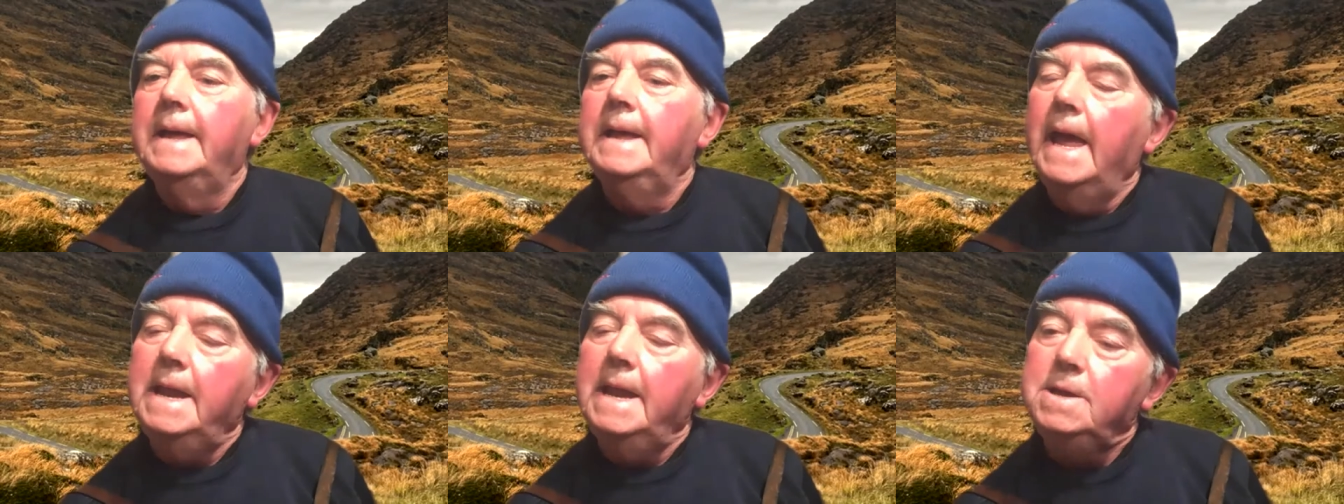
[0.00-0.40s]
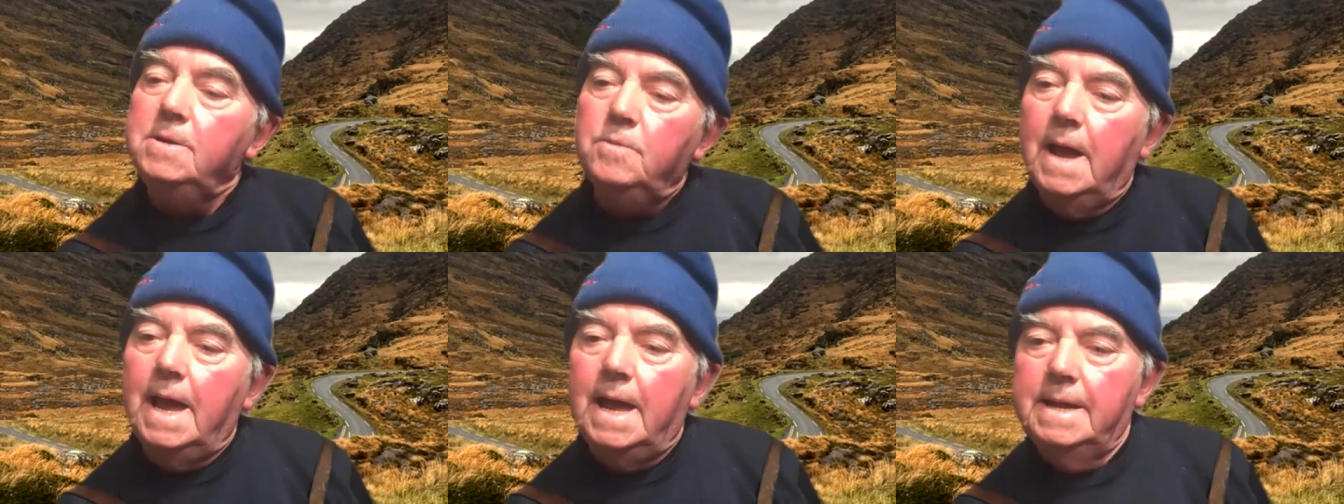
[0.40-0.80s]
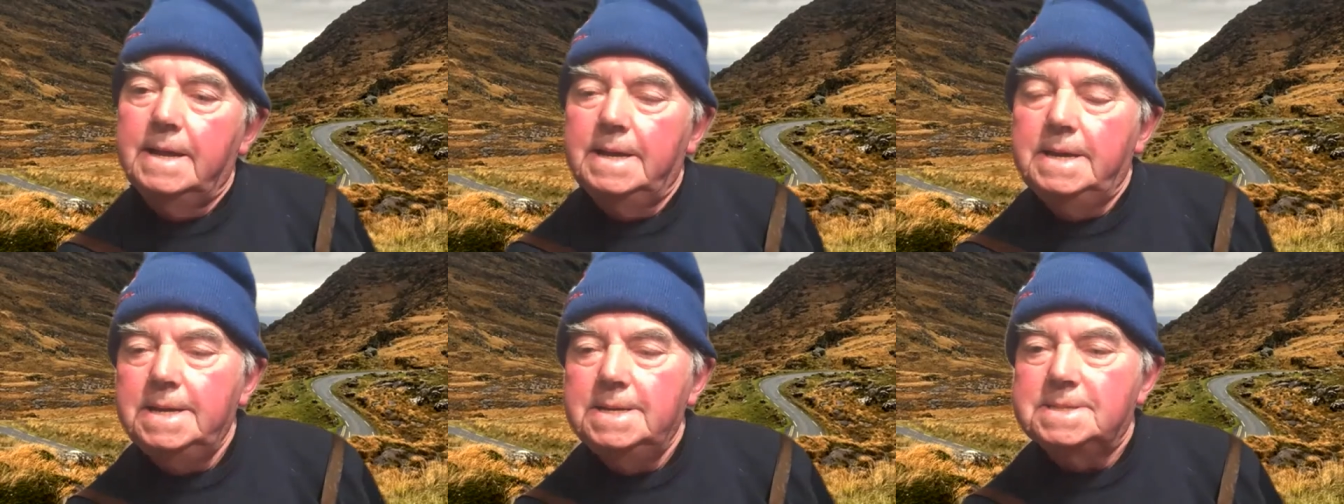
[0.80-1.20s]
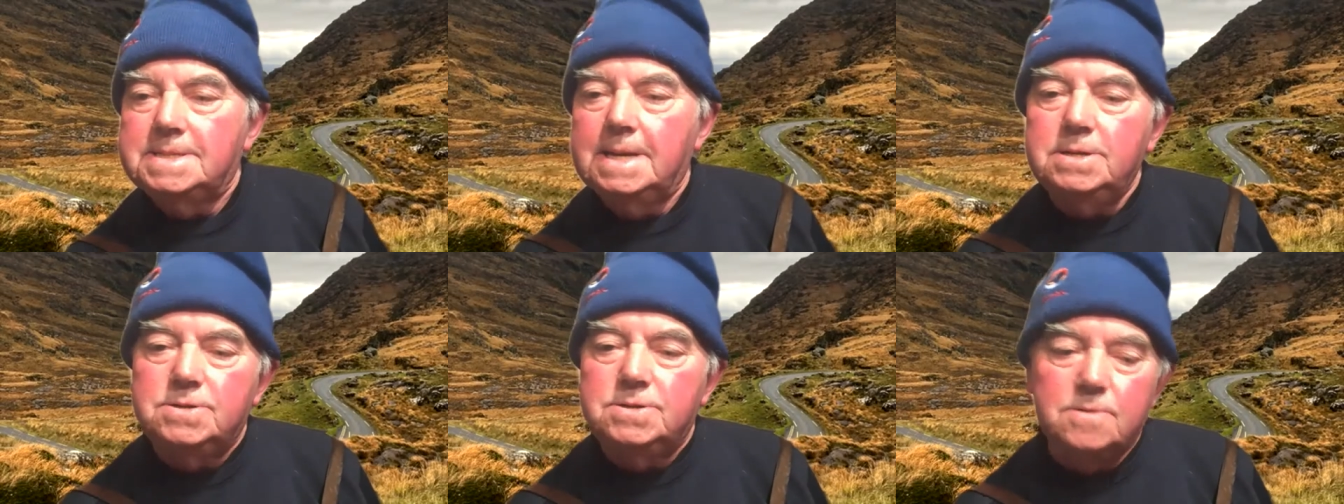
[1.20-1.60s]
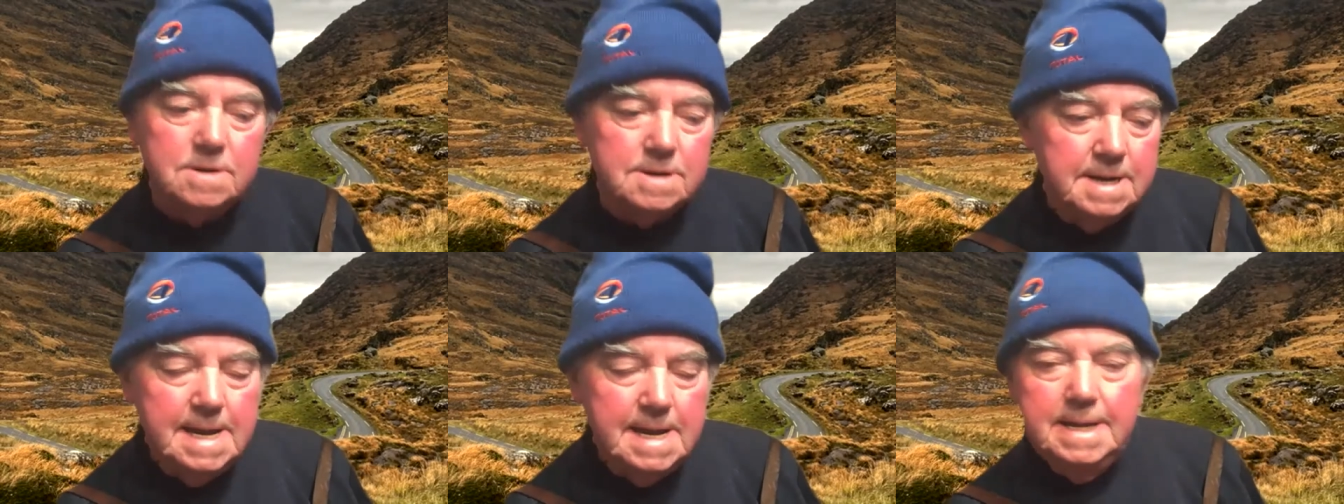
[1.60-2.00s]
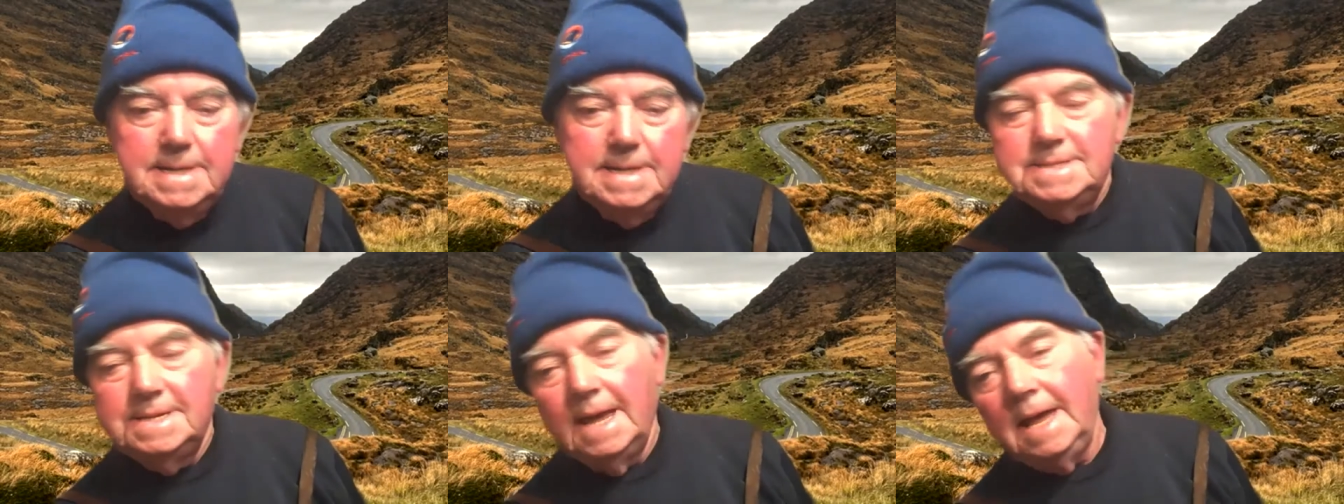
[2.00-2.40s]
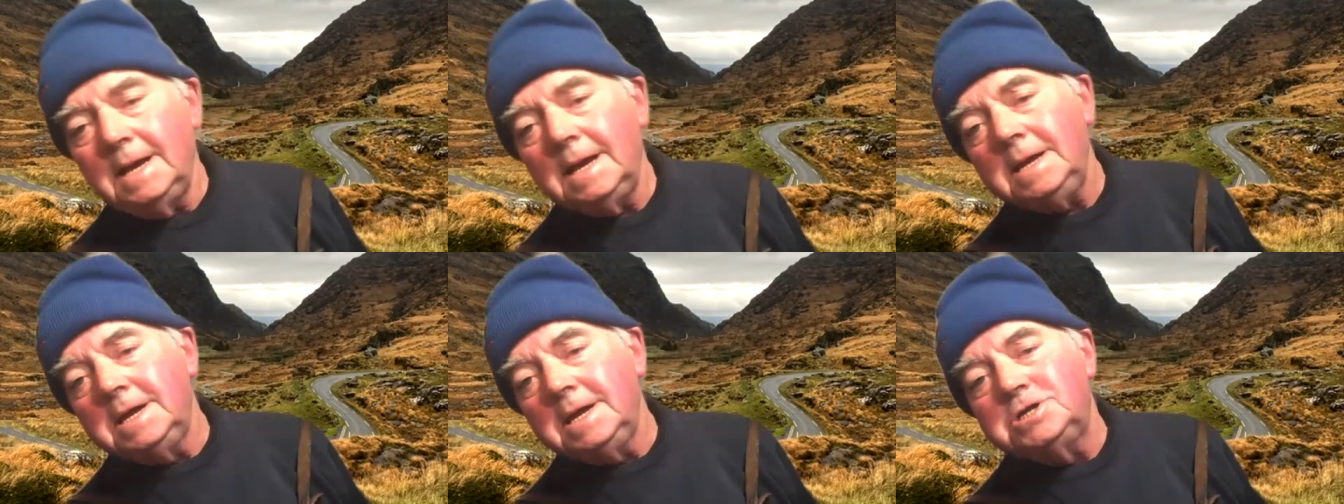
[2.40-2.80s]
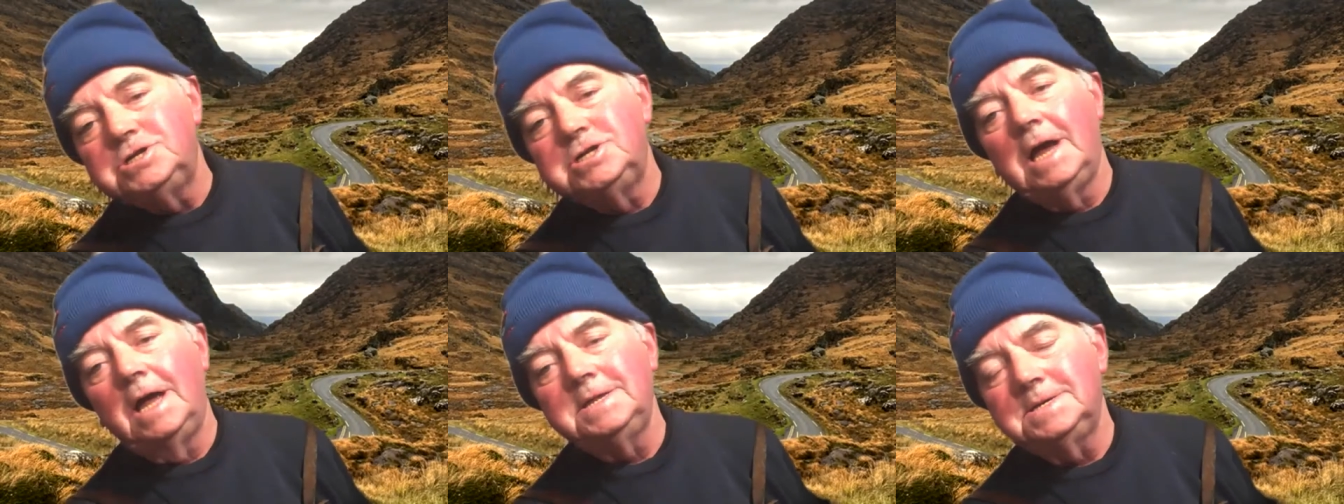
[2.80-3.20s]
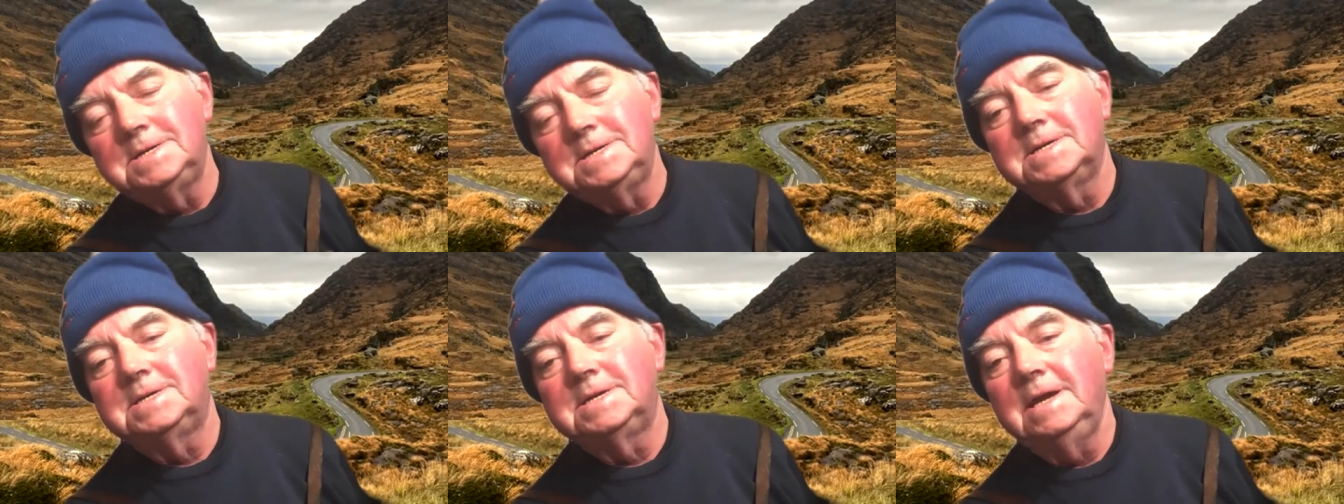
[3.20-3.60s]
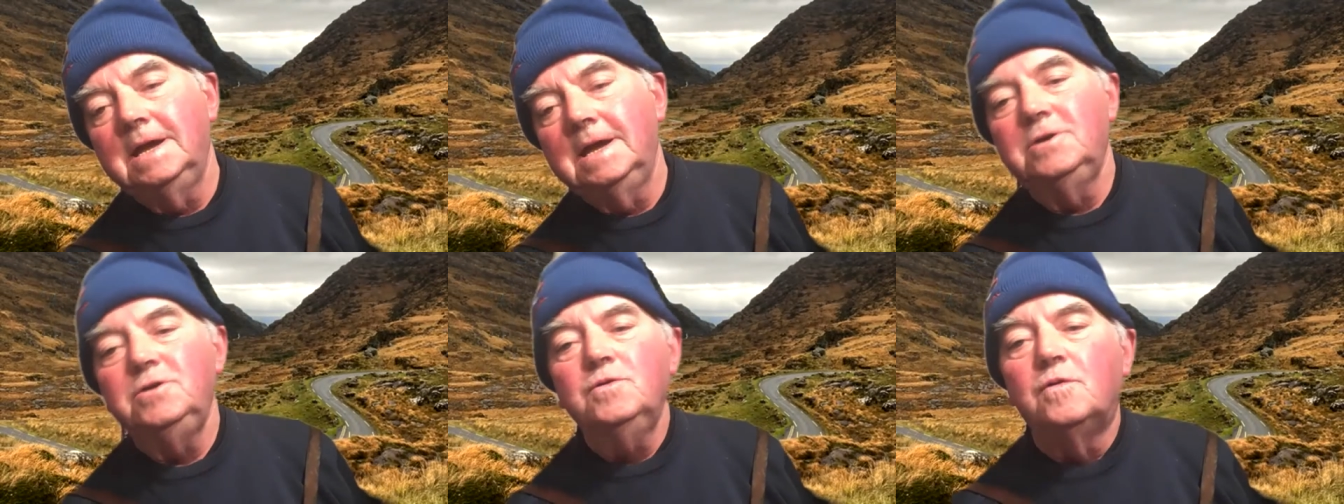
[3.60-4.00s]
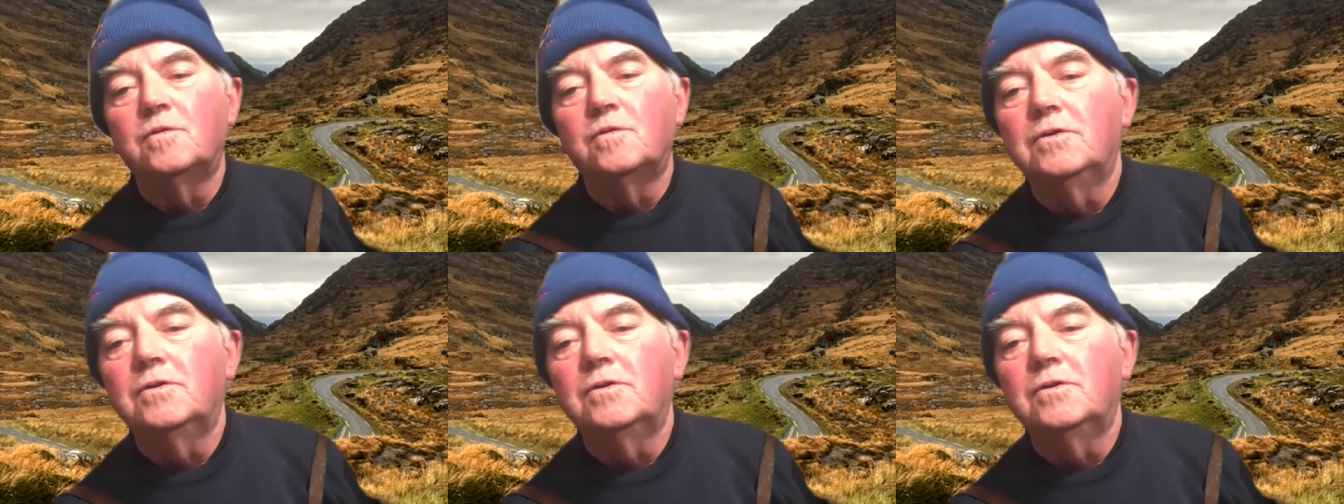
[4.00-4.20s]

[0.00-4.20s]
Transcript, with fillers: anyway, he said to her, is there any chance to see you